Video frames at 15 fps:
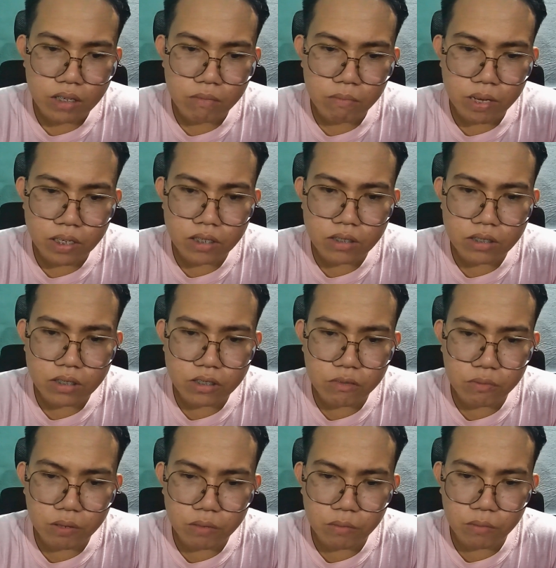An embedding
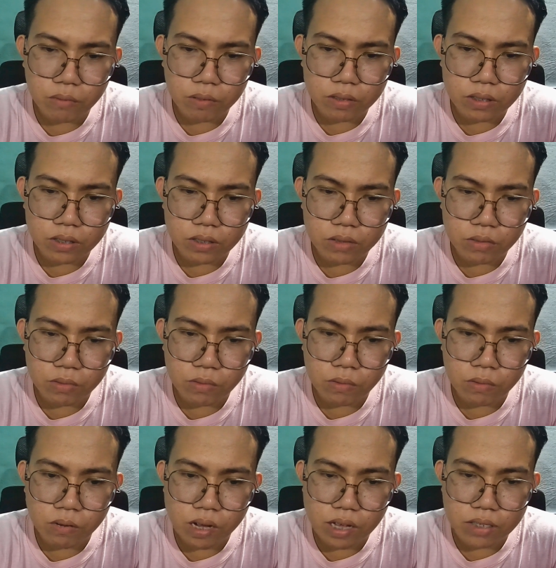transforms word into
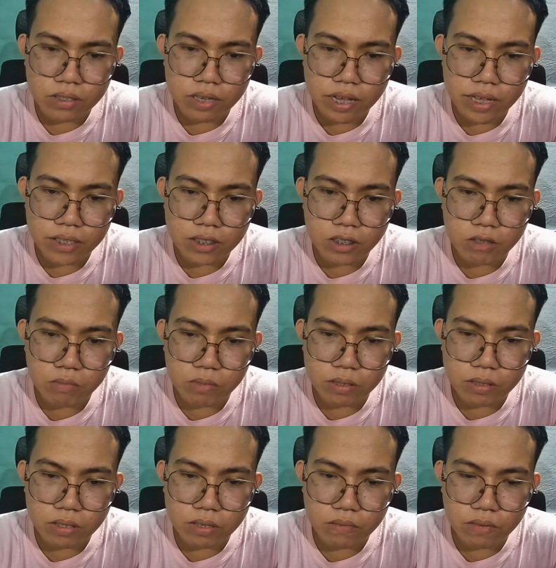a dense
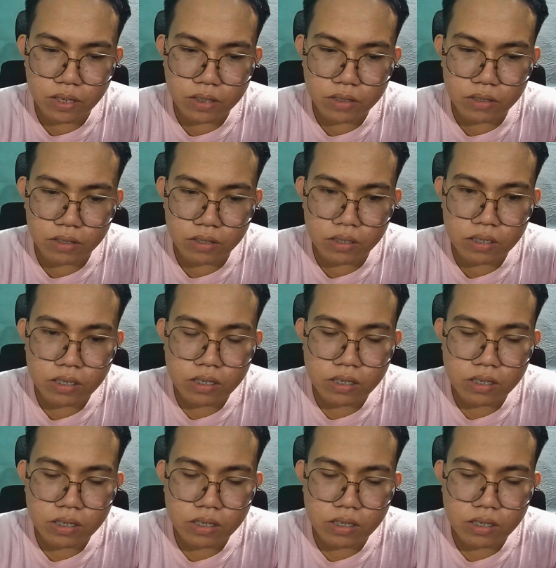numerical vector.